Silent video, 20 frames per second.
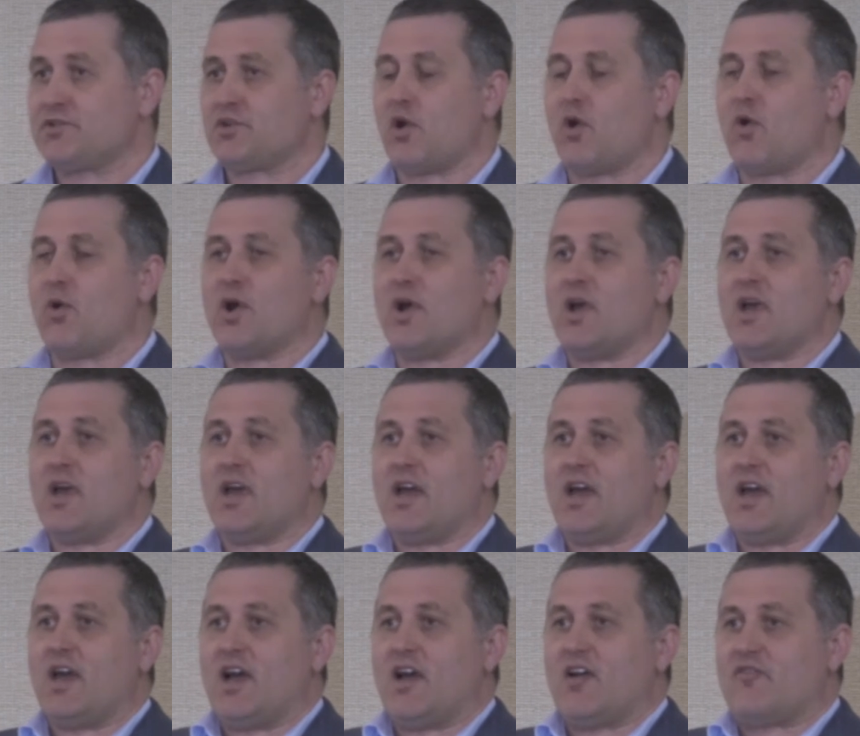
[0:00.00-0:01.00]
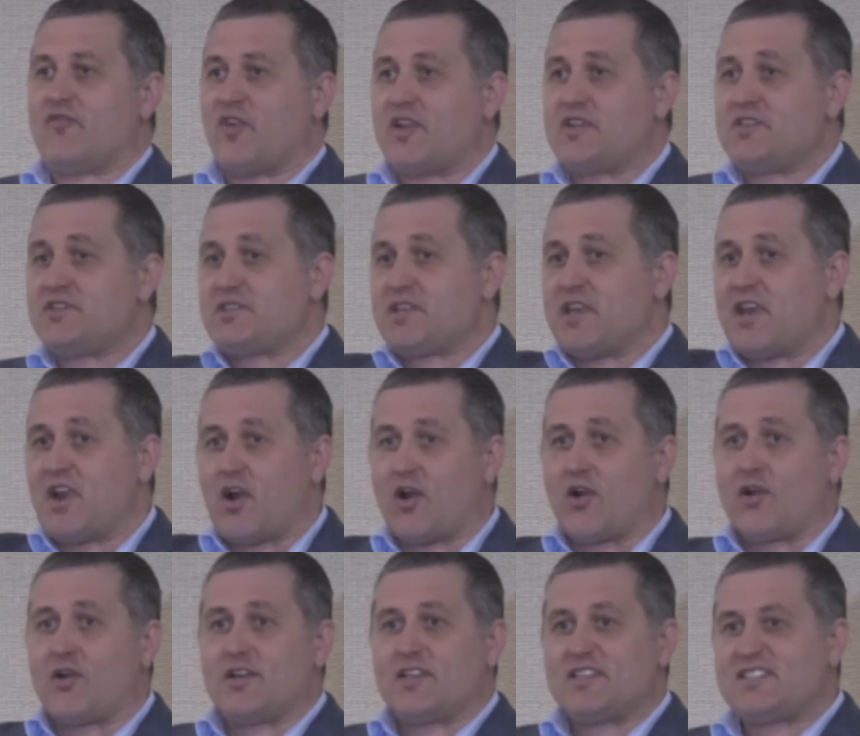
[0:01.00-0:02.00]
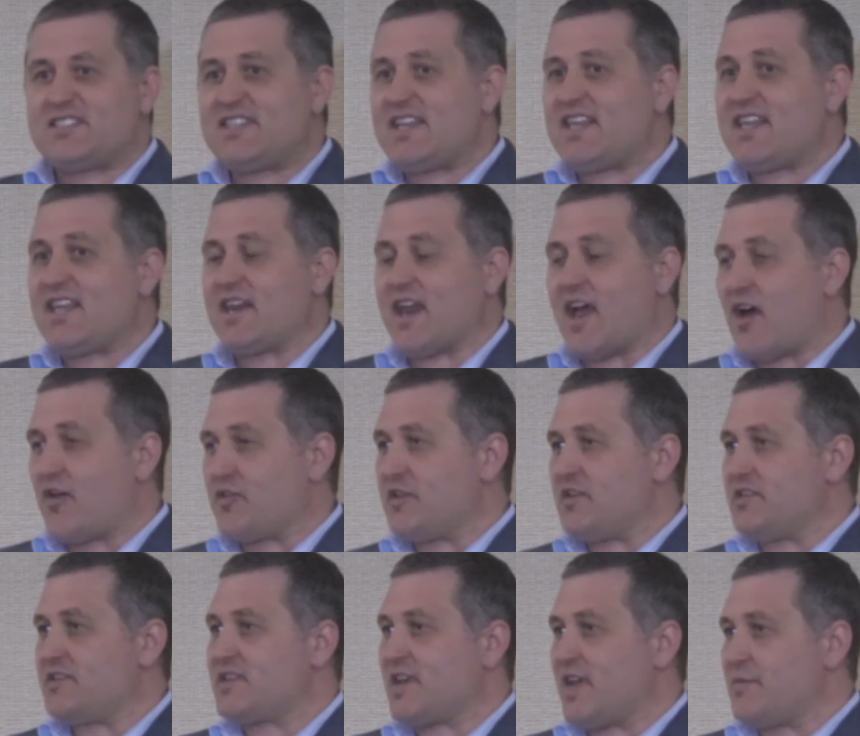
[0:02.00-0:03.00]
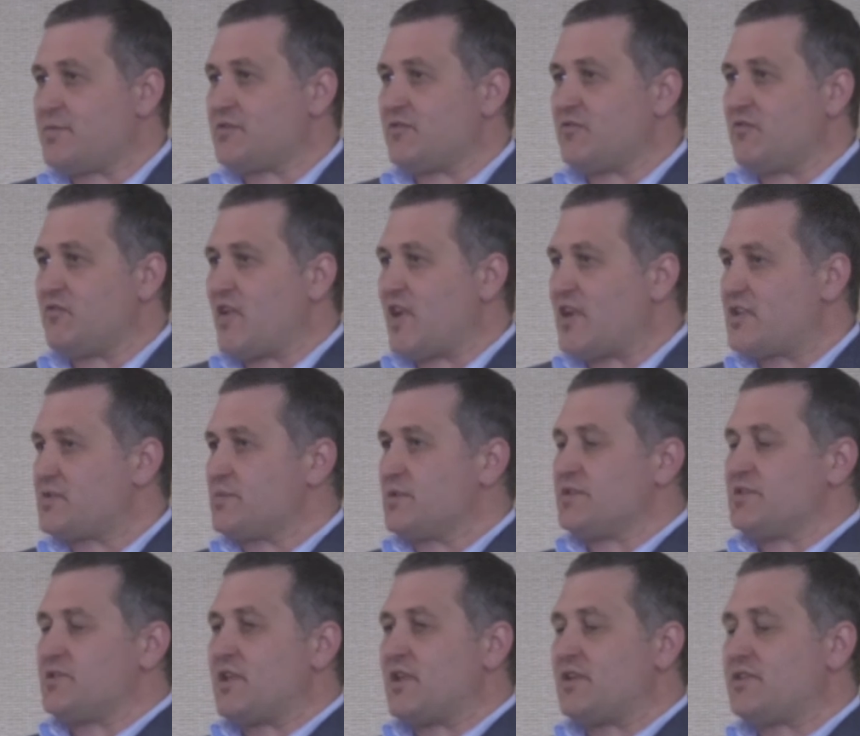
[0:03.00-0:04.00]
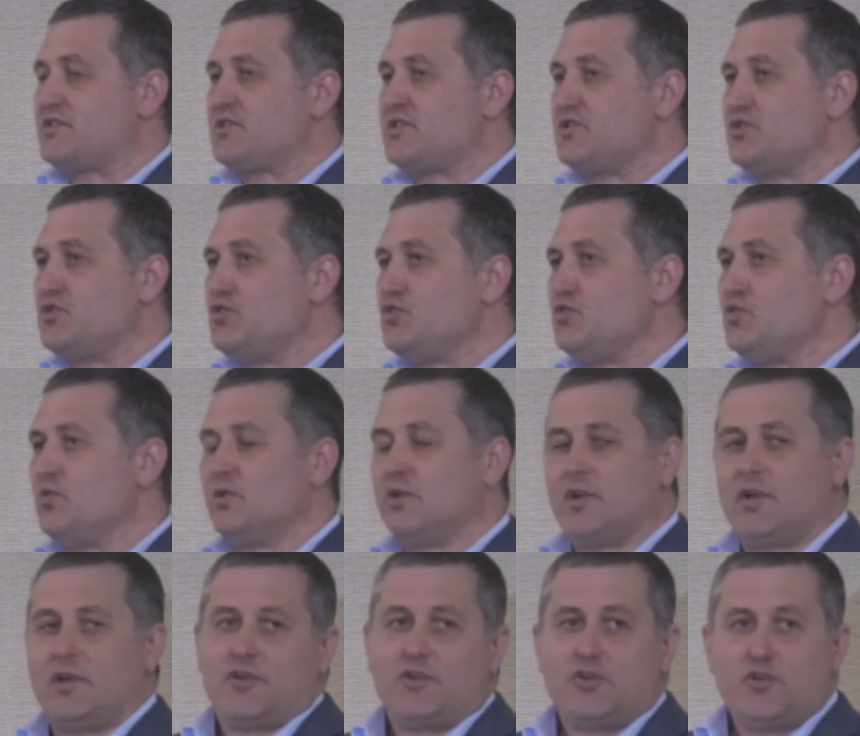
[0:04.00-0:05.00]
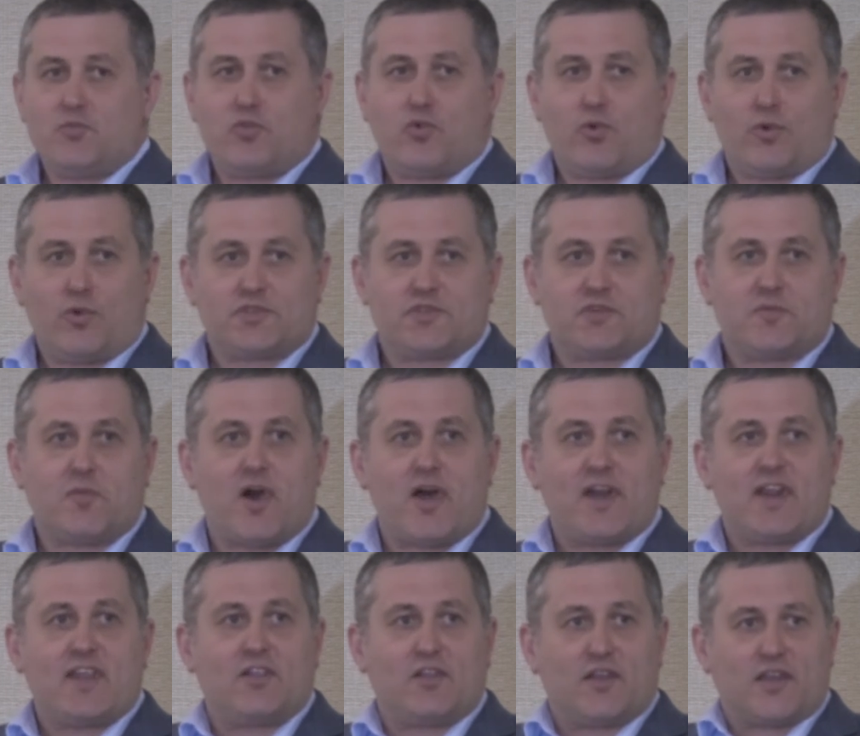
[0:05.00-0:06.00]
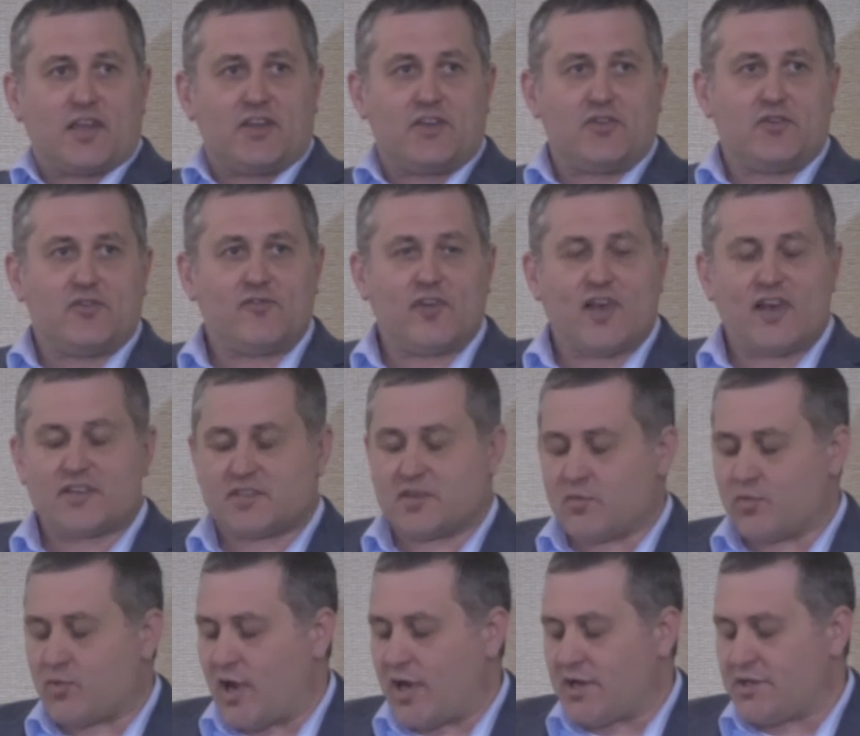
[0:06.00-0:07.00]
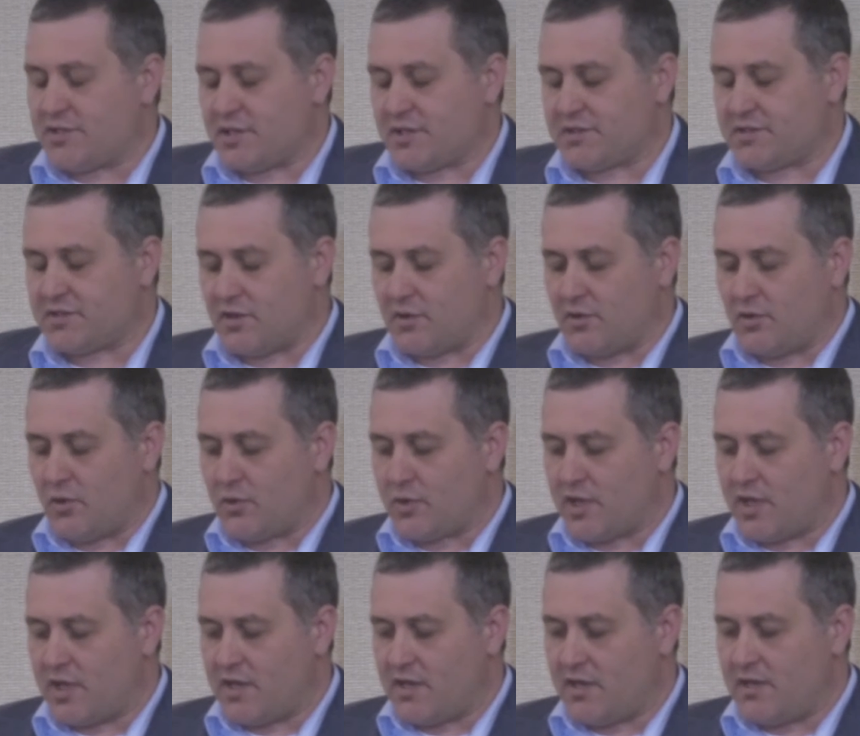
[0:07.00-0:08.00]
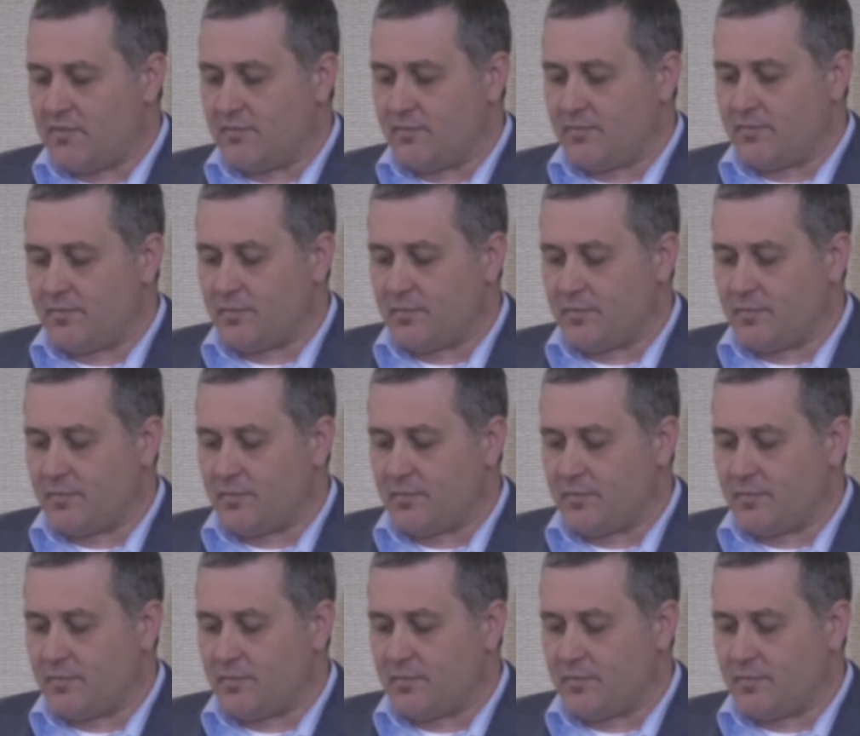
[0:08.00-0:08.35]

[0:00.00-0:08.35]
So funds that are seeking out these types of investments. So that's new pools of money looking to invest in projects that are located